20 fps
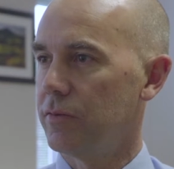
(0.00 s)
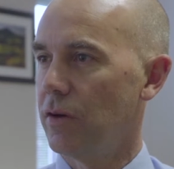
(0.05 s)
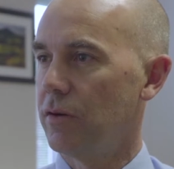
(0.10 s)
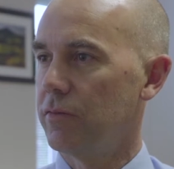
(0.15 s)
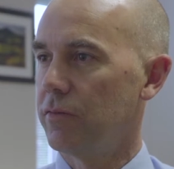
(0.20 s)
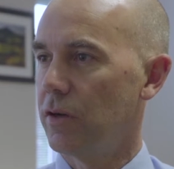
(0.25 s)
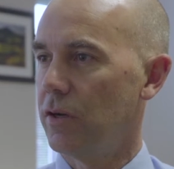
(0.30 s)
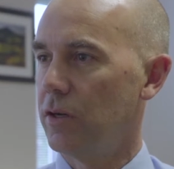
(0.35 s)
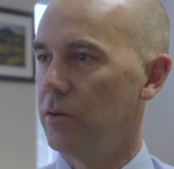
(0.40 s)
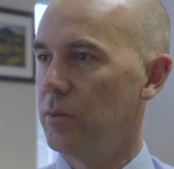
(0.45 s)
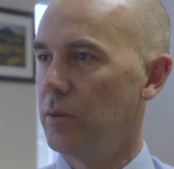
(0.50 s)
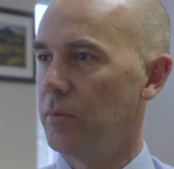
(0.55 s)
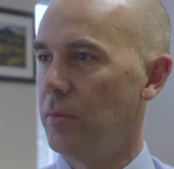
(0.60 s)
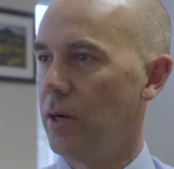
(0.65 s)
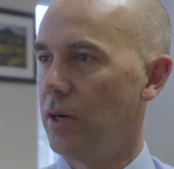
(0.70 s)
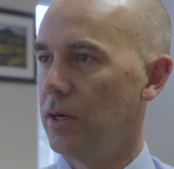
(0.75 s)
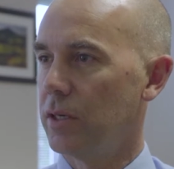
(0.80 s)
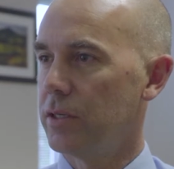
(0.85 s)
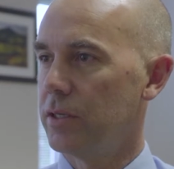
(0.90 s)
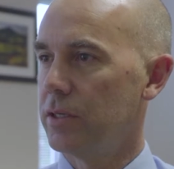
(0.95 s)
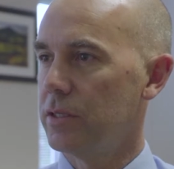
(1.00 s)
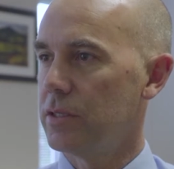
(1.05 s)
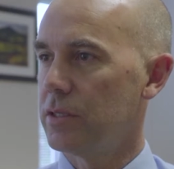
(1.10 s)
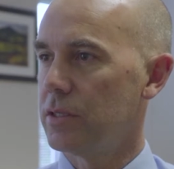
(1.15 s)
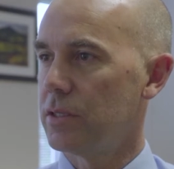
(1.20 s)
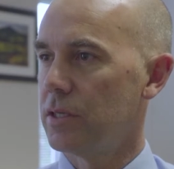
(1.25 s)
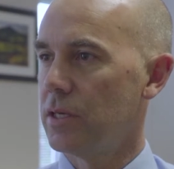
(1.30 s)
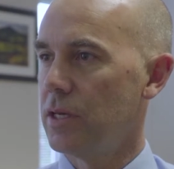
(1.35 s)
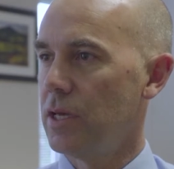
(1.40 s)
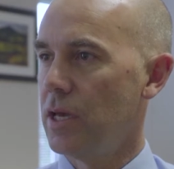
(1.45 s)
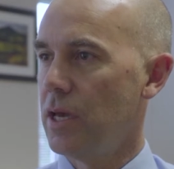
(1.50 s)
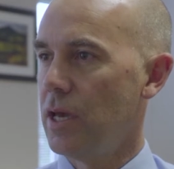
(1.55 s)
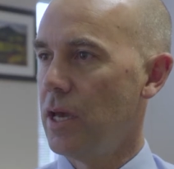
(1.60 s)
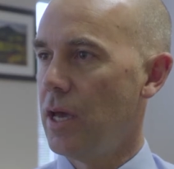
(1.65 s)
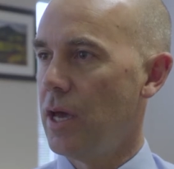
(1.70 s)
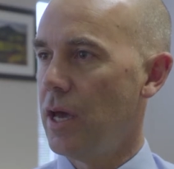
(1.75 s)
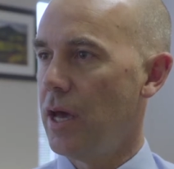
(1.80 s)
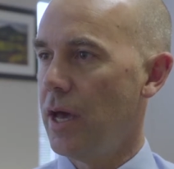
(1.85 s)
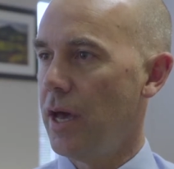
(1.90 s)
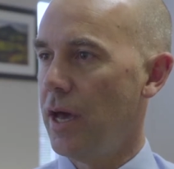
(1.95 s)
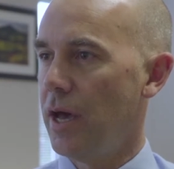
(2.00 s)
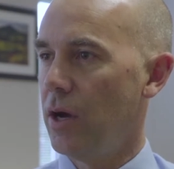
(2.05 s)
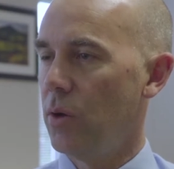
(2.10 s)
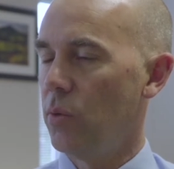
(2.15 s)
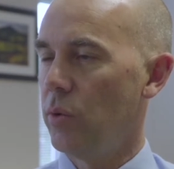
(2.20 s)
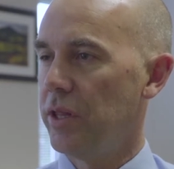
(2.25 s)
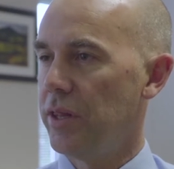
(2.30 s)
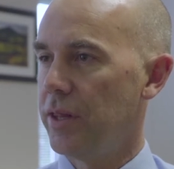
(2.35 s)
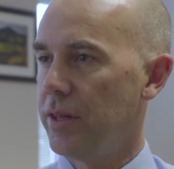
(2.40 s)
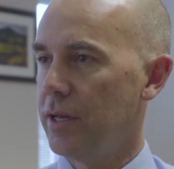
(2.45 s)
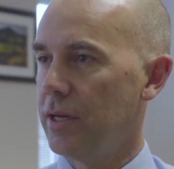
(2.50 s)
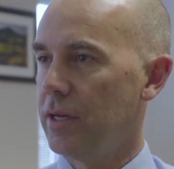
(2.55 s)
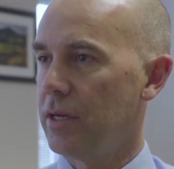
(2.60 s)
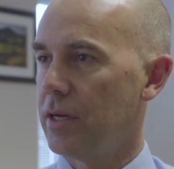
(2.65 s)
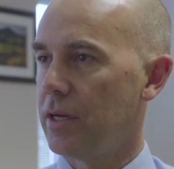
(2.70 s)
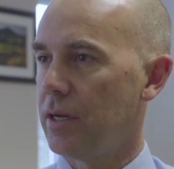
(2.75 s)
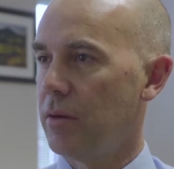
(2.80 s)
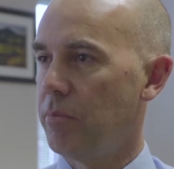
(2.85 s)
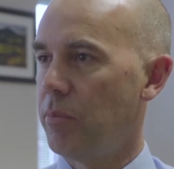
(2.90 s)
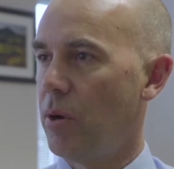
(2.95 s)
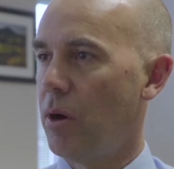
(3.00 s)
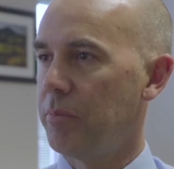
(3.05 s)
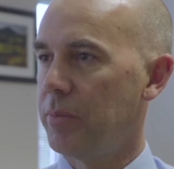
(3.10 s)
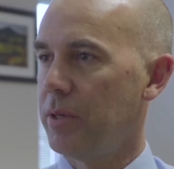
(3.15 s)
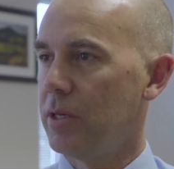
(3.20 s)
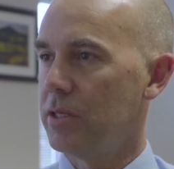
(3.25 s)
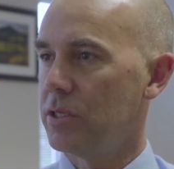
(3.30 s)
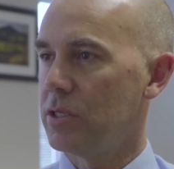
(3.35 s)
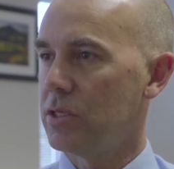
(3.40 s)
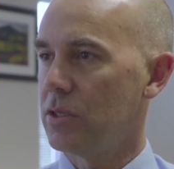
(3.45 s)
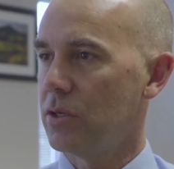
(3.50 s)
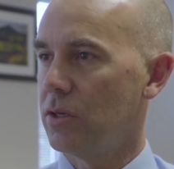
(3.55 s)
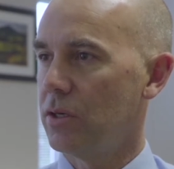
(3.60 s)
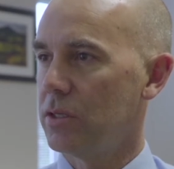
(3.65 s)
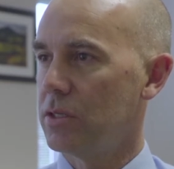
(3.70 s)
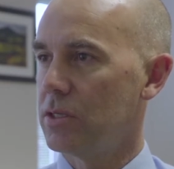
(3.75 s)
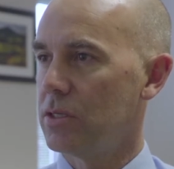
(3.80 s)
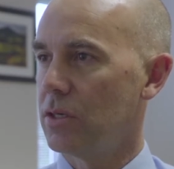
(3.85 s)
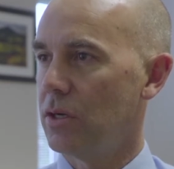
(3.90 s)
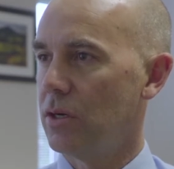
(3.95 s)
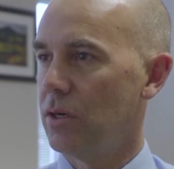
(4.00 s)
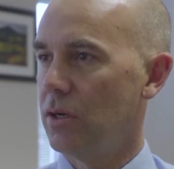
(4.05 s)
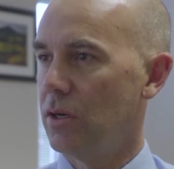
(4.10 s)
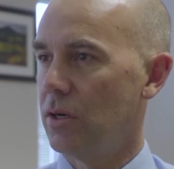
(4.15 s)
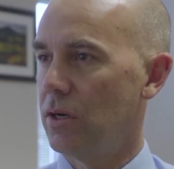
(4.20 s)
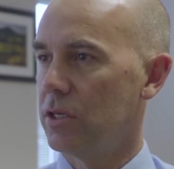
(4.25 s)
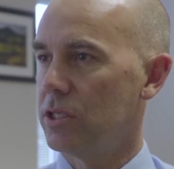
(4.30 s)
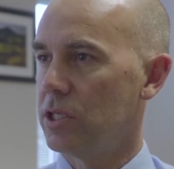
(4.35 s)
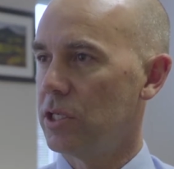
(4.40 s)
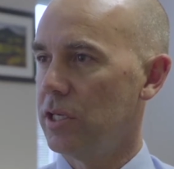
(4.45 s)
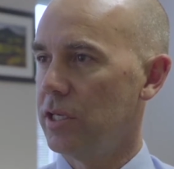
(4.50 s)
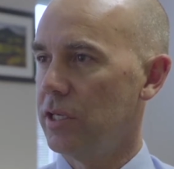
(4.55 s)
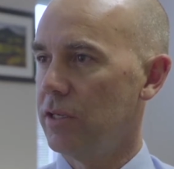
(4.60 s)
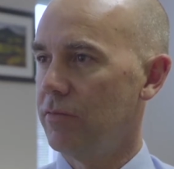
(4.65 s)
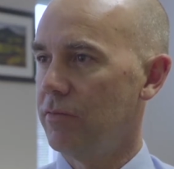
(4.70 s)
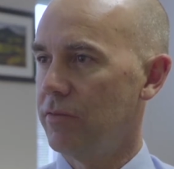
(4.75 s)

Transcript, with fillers: of global markets. Uh, we think popular stocks are largely